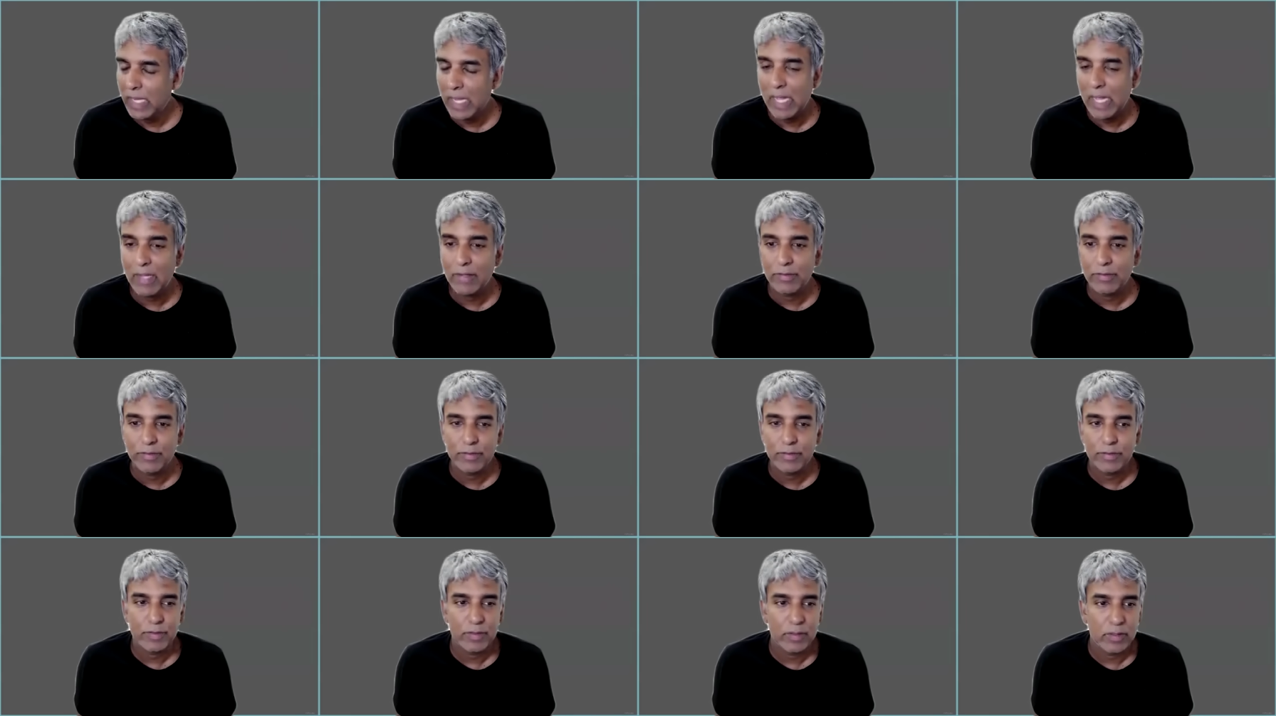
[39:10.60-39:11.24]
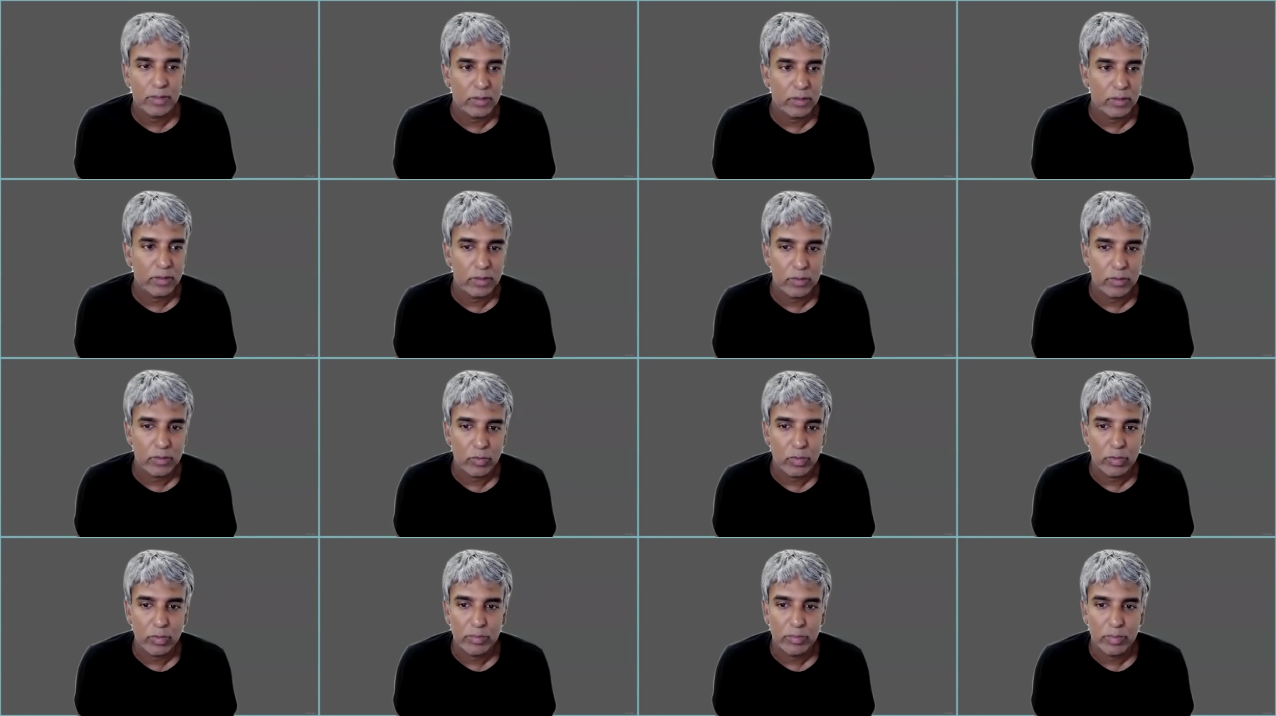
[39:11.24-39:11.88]
have
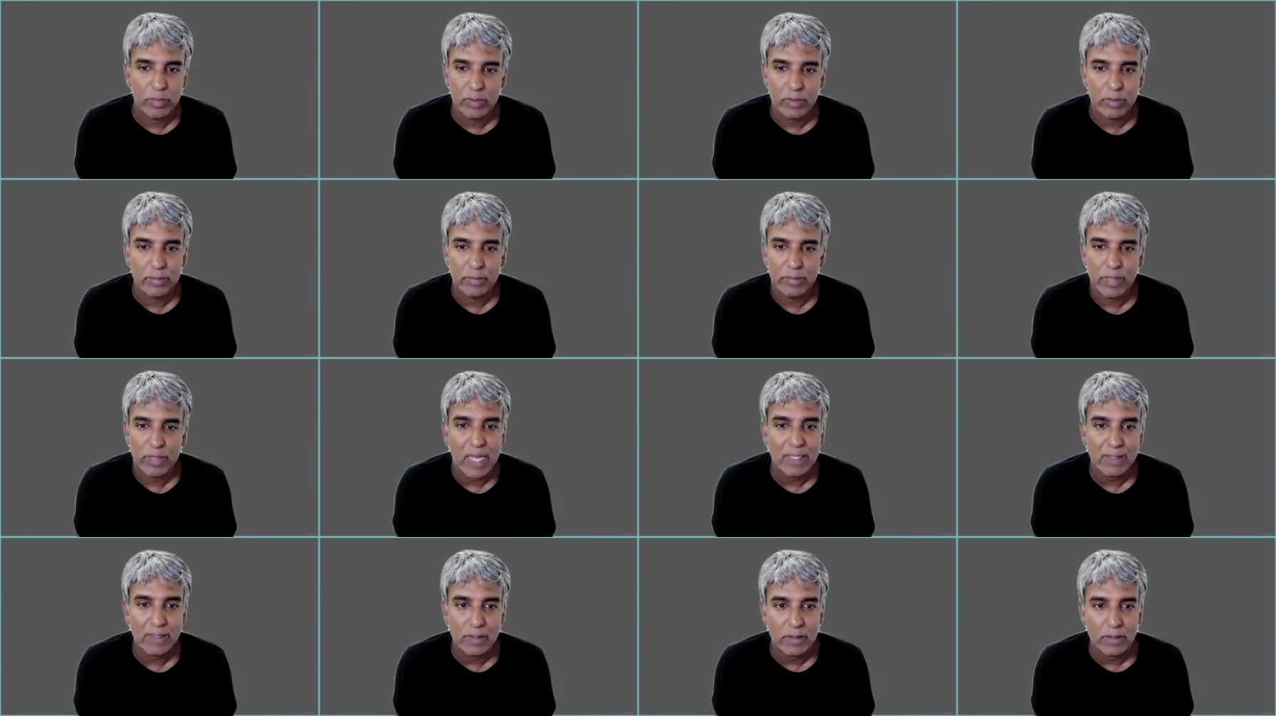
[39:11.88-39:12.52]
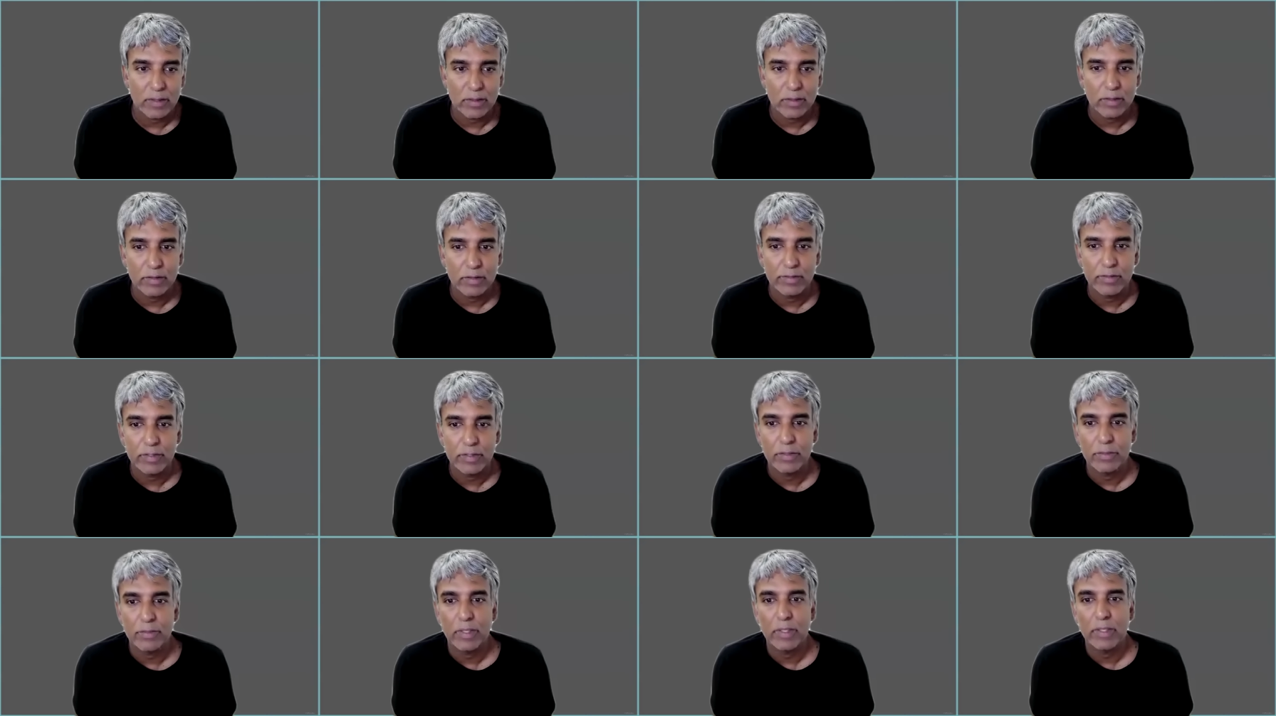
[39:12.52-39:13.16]
the masses
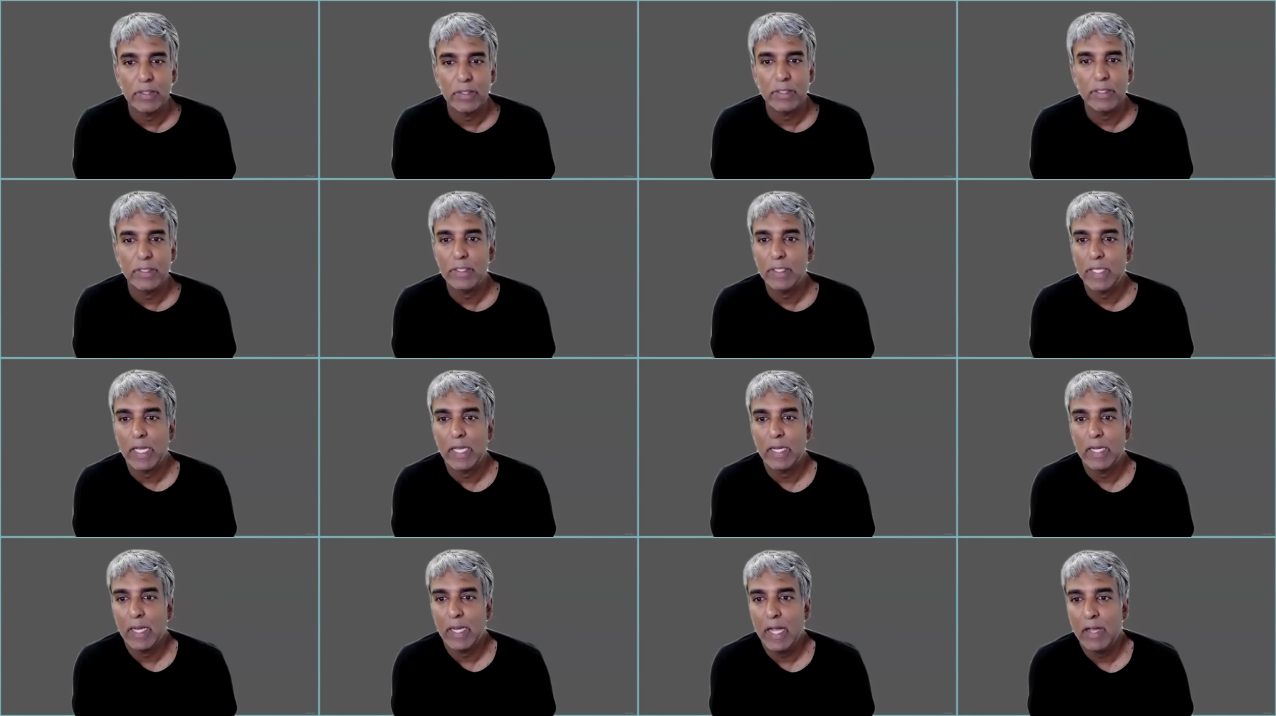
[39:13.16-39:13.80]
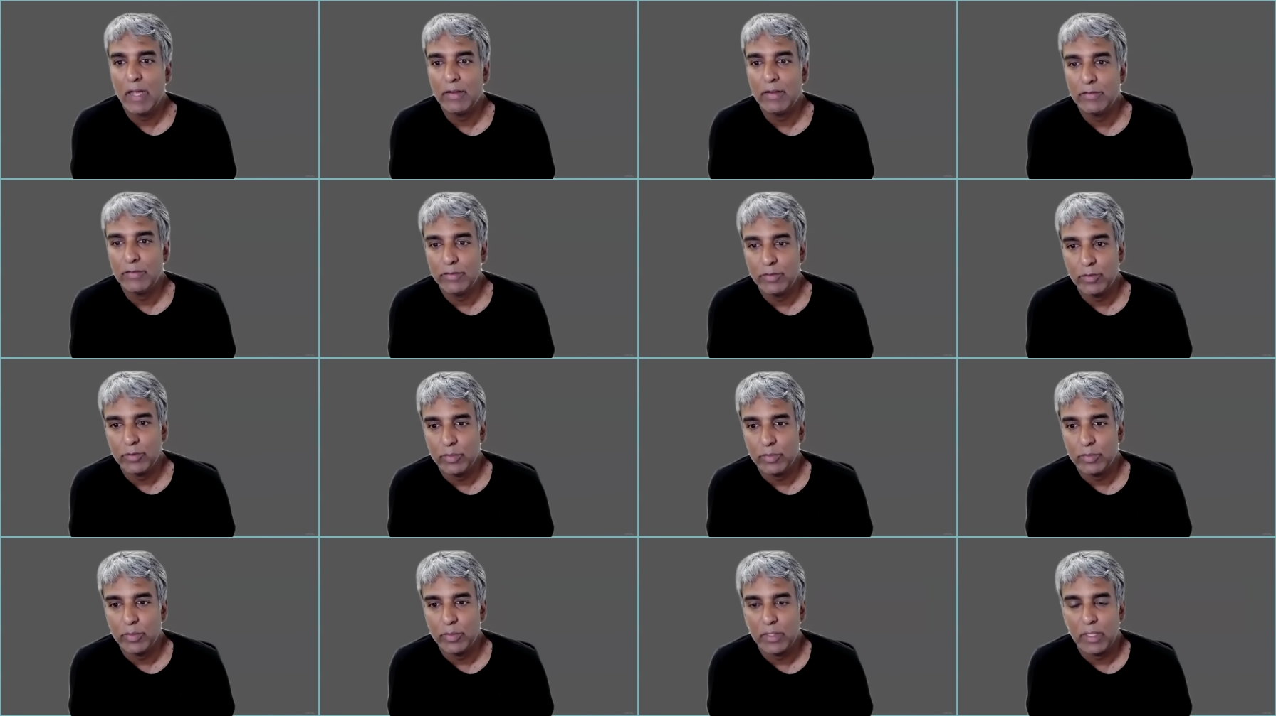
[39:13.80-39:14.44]
of Israelis can't have
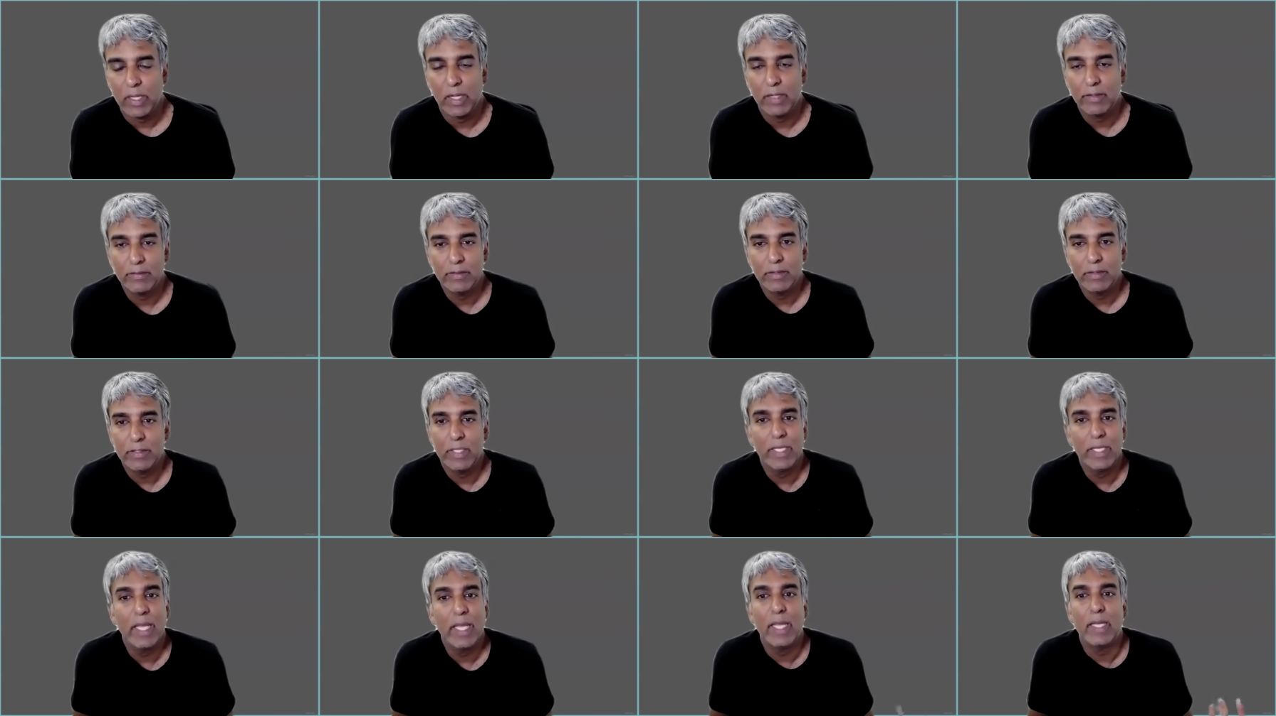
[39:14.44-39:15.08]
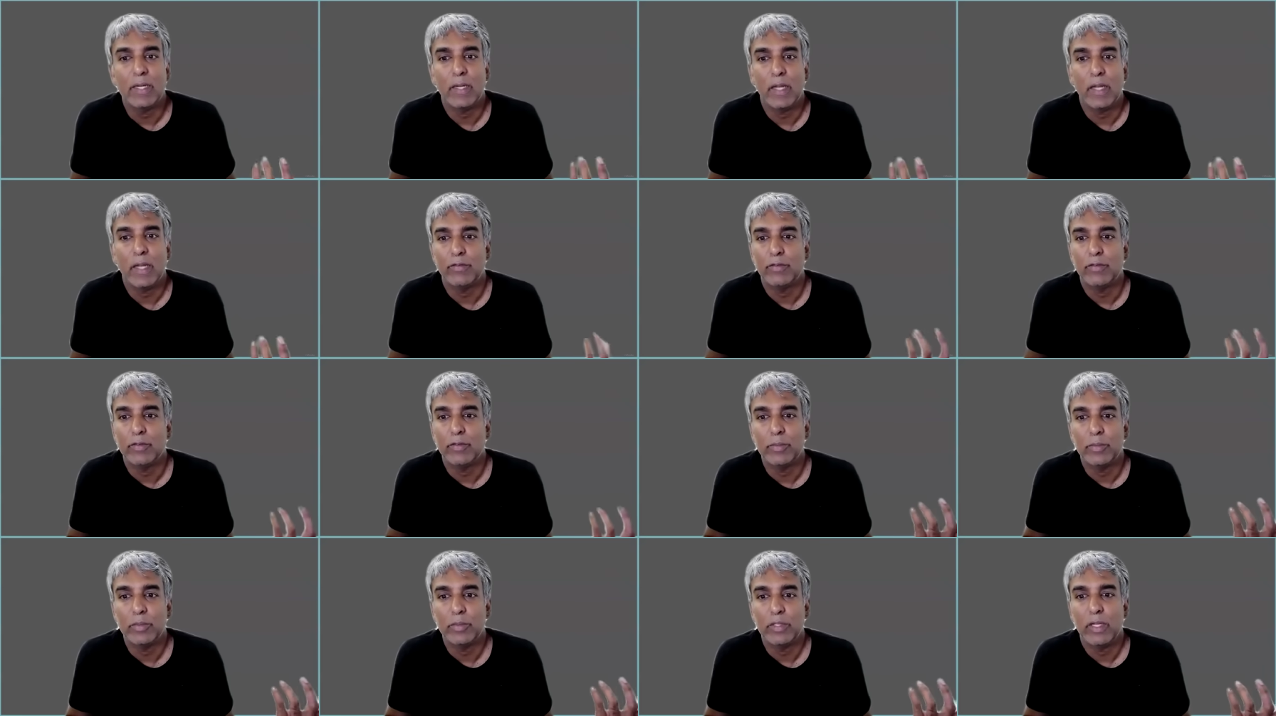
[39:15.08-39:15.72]
normal lives. They can't
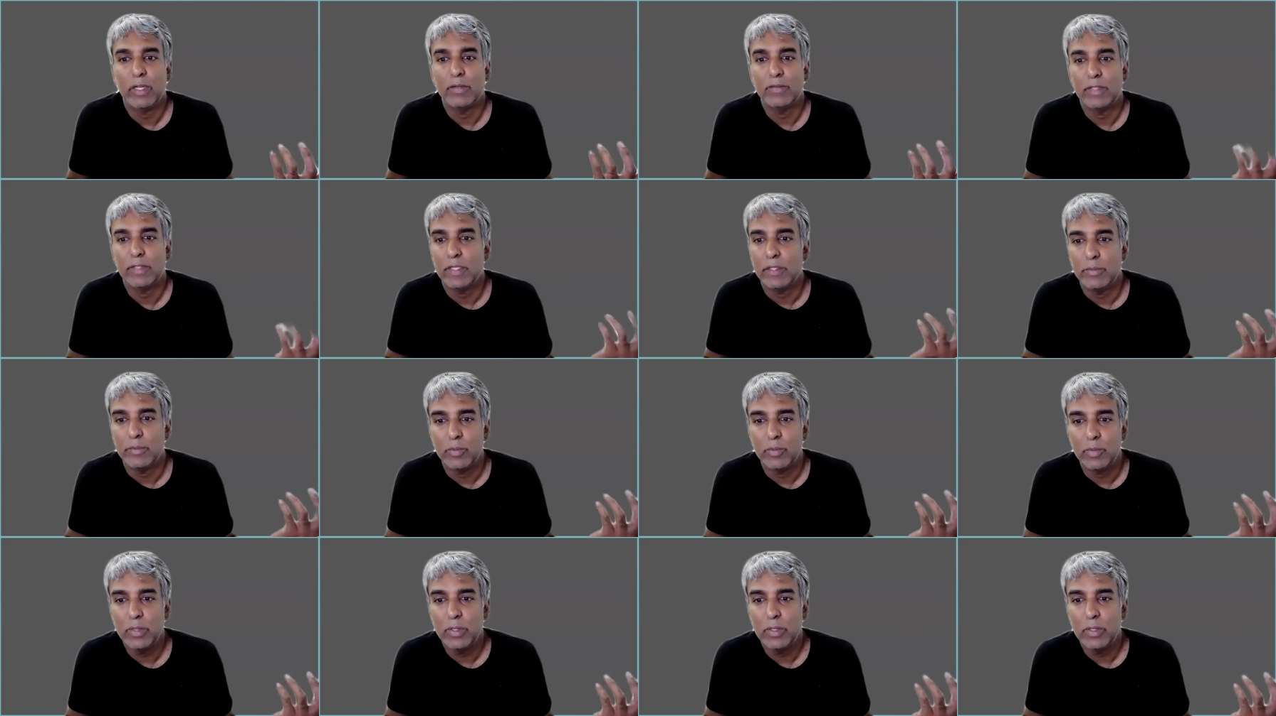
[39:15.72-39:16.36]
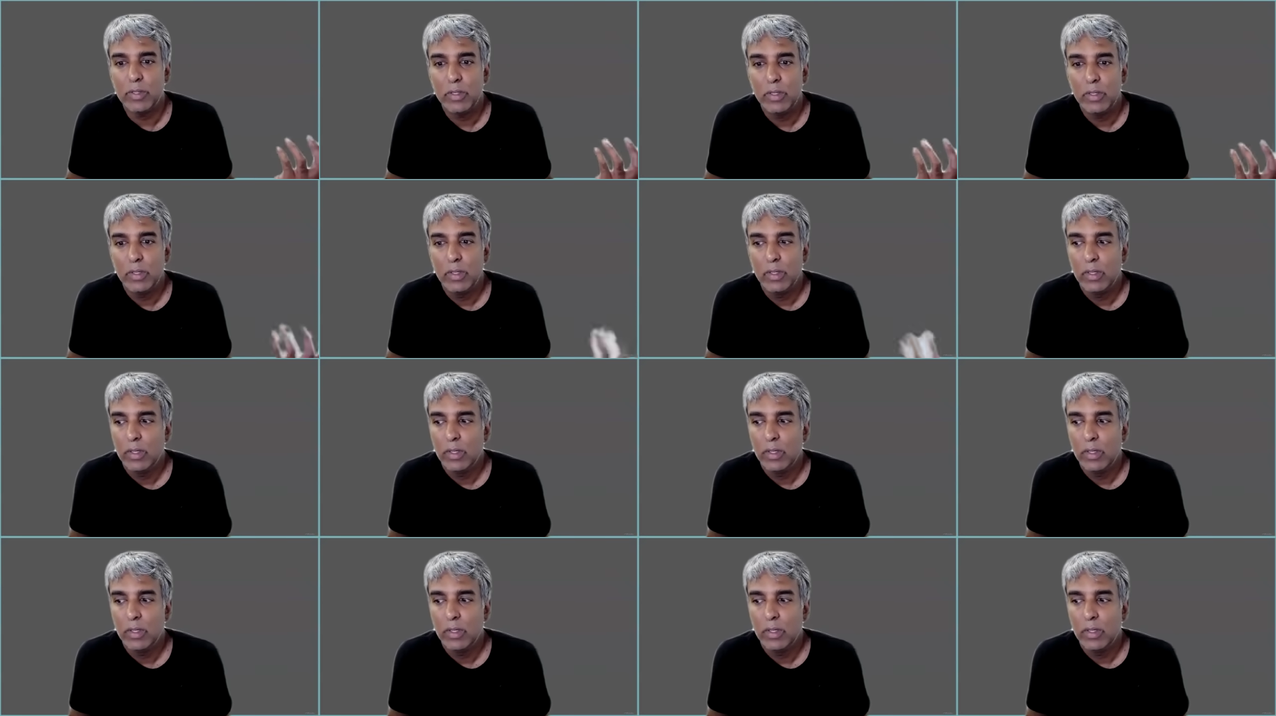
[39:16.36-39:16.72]
have normal lives anymore.